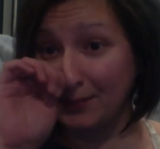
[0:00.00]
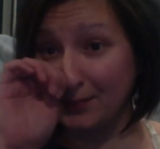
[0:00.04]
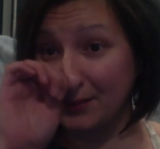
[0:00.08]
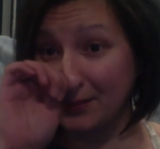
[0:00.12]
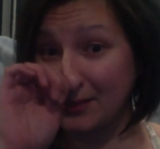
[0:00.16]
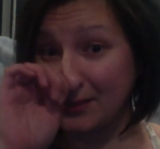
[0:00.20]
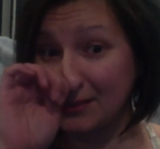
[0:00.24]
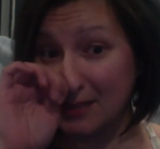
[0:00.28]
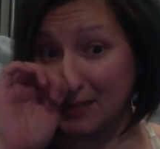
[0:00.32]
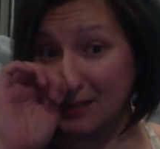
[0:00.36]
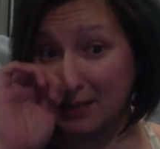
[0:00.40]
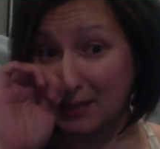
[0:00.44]

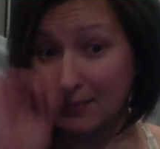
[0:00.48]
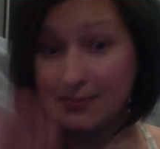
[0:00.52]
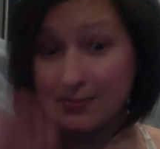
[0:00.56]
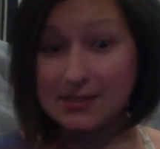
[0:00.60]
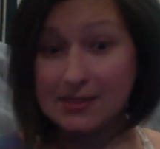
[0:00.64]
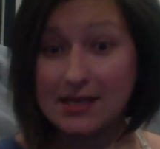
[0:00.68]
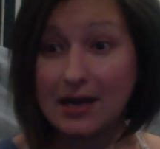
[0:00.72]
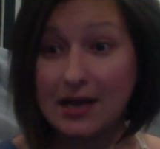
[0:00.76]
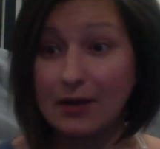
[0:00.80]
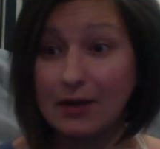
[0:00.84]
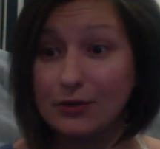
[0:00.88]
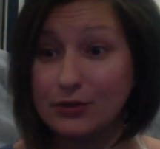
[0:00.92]
this comes
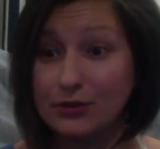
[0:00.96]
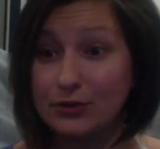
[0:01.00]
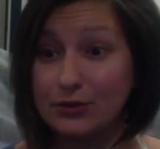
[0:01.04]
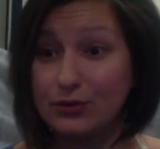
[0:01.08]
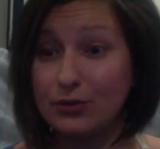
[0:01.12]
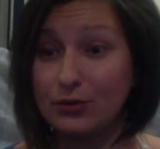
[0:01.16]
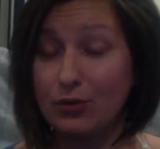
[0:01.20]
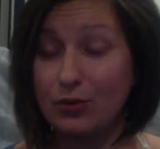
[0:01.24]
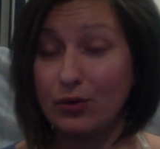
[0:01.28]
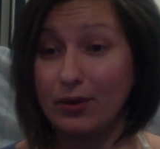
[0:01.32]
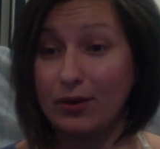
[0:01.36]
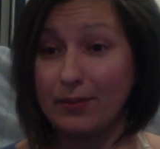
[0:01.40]
down to
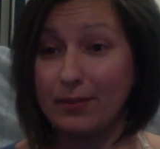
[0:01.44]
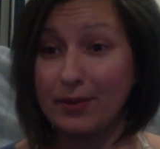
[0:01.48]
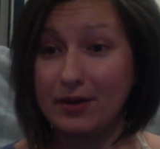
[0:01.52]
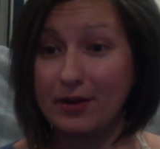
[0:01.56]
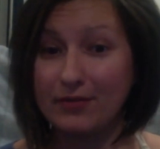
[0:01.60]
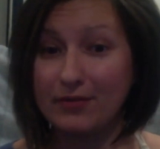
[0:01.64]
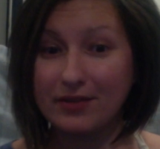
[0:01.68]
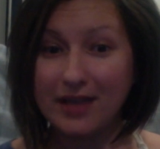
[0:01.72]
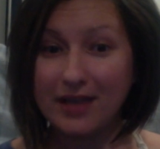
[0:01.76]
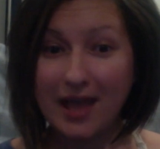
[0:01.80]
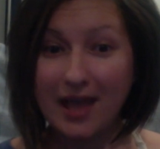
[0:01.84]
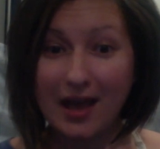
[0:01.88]
core and
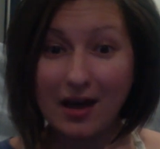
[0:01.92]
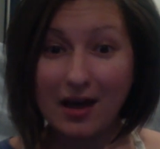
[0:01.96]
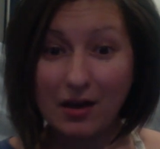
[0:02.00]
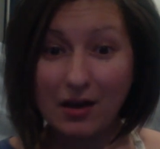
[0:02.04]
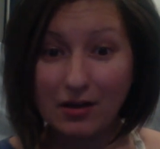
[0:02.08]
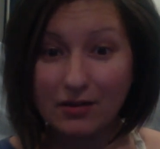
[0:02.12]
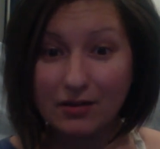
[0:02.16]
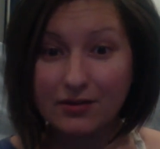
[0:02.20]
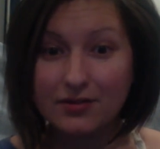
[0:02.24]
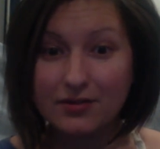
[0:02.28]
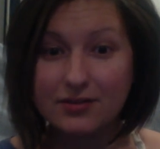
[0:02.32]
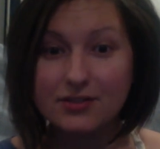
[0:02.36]
pelvic
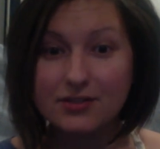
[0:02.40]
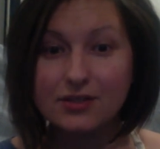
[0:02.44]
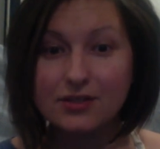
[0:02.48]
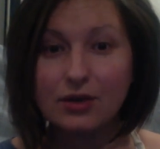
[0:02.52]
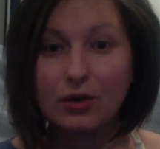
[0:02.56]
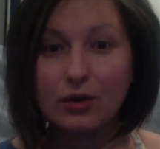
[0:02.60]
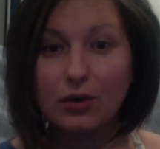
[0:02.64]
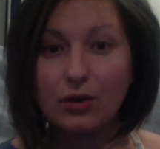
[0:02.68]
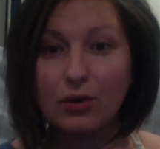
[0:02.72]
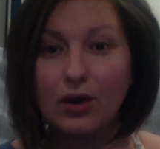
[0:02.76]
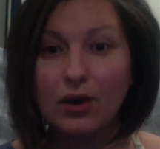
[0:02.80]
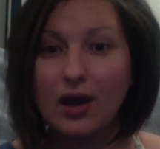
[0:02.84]
health.
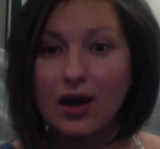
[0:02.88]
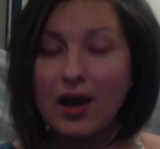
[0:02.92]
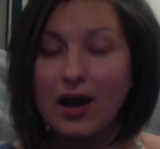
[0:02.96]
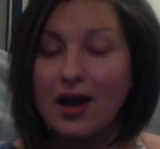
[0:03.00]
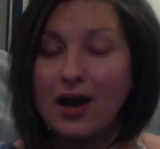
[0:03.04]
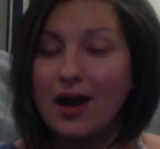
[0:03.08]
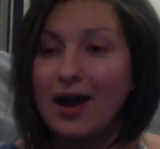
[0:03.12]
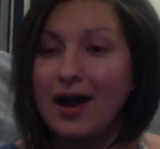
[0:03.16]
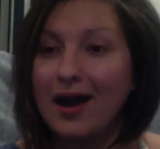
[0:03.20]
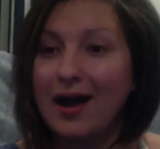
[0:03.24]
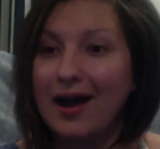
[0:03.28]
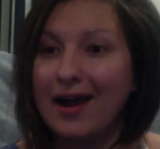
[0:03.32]
So
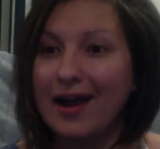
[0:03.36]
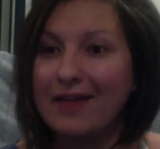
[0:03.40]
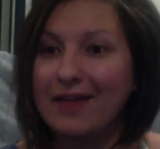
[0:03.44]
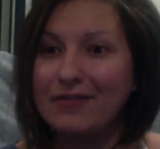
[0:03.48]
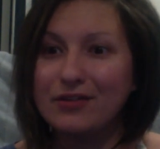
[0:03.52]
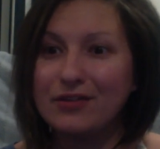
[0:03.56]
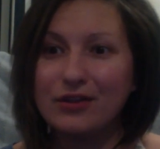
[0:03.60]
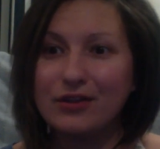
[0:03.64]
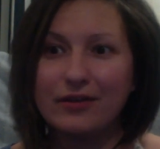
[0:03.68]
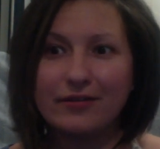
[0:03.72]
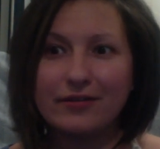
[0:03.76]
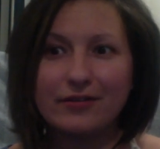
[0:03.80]
I have
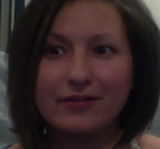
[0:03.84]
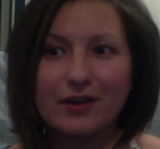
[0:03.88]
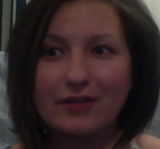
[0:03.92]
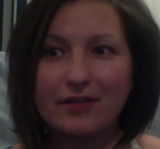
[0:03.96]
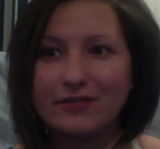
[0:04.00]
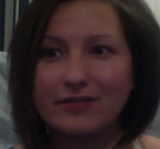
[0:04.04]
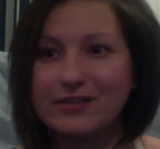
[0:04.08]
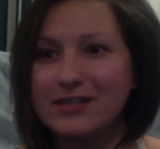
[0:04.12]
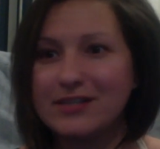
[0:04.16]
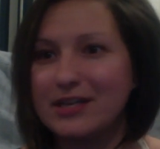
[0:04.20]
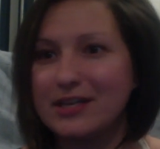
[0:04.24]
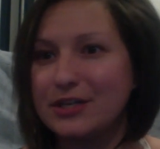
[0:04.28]
a lot of
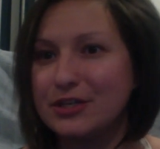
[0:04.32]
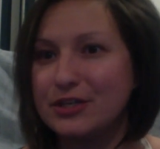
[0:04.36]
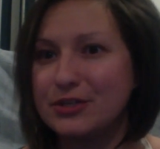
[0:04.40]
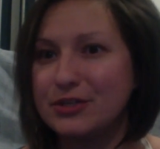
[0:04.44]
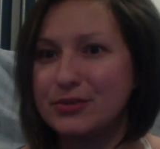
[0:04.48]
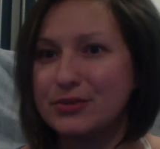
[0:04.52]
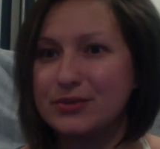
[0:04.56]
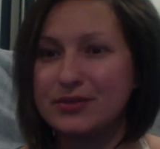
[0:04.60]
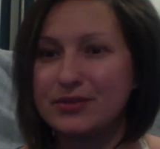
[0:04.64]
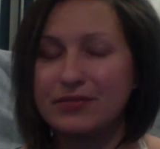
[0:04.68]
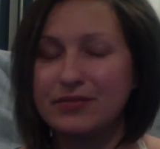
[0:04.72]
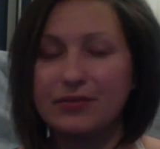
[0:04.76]

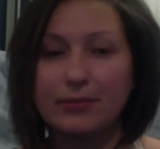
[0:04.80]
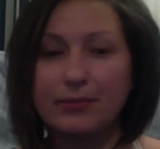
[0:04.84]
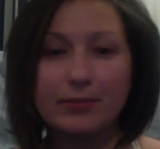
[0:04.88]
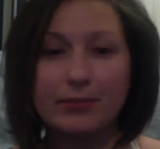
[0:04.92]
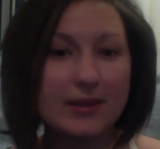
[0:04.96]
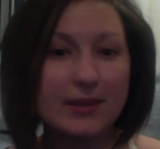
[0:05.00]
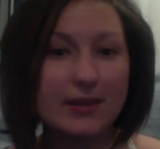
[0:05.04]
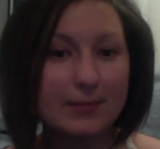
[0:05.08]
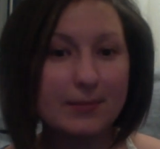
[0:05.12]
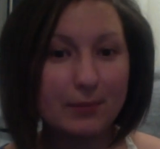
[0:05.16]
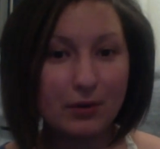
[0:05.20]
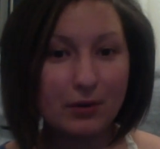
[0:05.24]
conversations with different
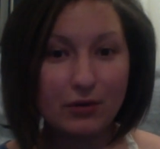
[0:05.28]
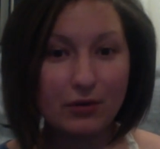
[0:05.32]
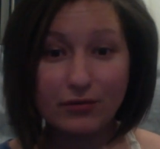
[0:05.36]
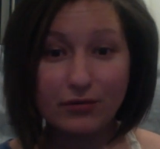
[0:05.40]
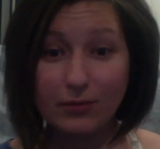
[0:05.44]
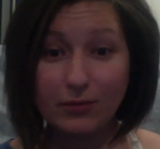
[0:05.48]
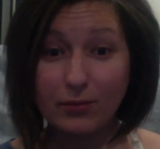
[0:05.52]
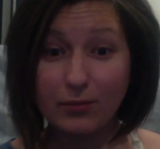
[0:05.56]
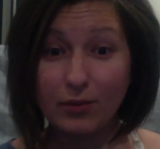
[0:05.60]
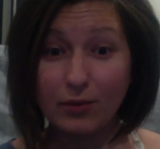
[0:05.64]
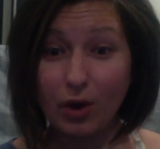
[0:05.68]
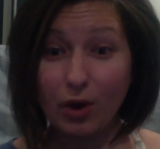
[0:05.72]
people
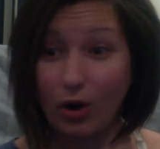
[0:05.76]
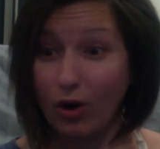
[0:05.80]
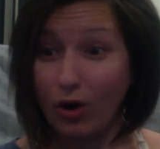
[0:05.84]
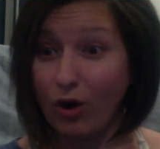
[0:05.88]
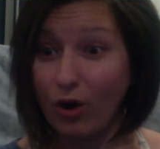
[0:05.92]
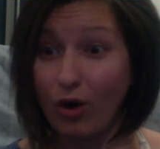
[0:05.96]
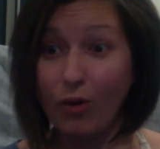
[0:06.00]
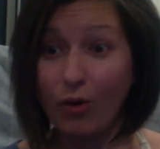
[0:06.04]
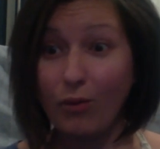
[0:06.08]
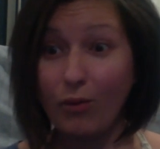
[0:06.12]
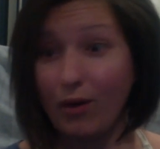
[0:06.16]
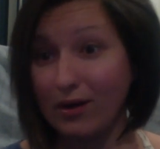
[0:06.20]
from
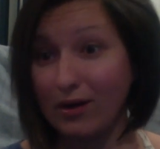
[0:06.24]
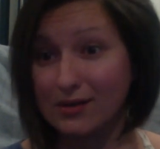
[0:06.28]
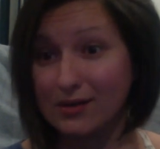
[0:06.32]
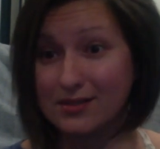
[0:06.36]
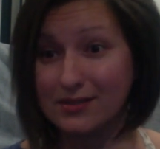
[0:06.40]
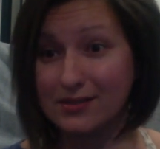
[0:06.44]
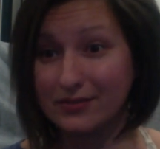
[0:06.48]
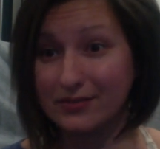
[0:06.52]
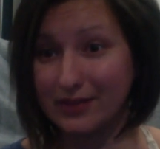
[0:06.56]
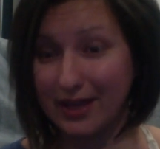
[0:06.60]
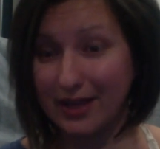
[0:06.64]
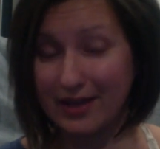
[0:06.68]
all
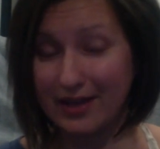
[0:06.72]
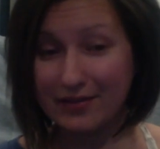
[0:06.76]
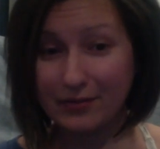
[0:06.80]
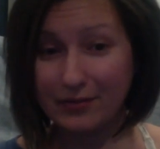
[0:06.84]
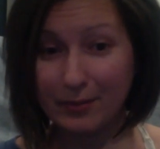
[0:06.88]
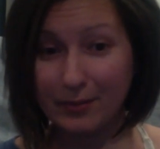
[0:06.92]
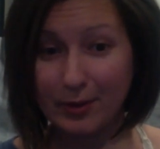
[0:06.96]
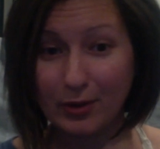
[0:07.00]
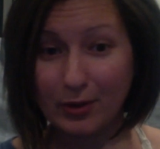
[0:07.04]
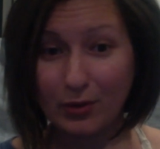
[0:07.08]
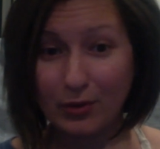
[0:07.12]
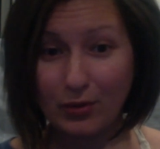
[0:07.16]
walks of life
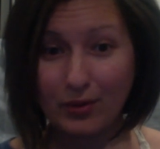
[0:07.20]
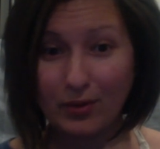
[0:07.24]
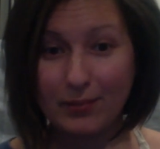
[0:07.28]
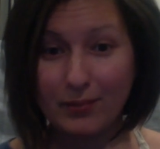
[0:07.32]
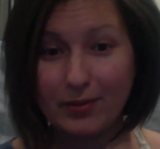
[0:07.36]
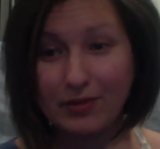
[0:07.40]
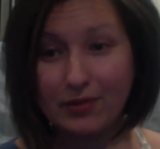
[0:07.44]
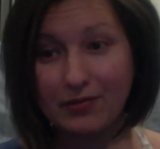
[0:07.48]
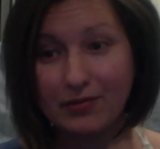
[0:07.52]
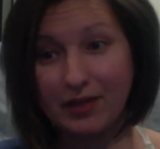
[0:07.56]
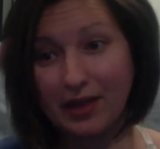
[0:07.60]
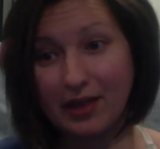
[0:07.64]
about core and
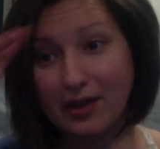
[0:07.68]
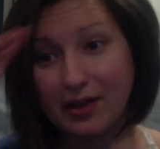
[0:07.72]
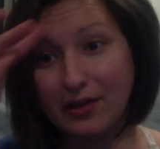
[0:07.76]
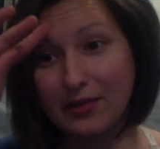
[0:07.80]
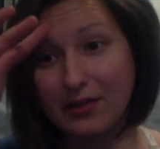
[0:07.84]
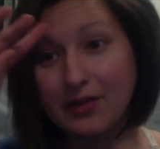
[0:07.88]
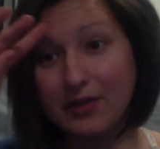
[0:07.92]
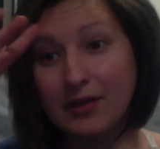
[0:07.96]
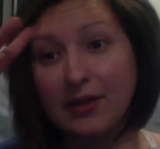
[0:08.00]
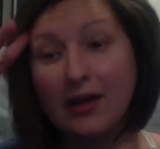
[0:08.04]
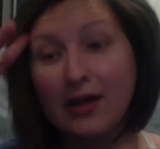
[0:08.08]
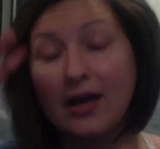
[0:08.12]
pelvic health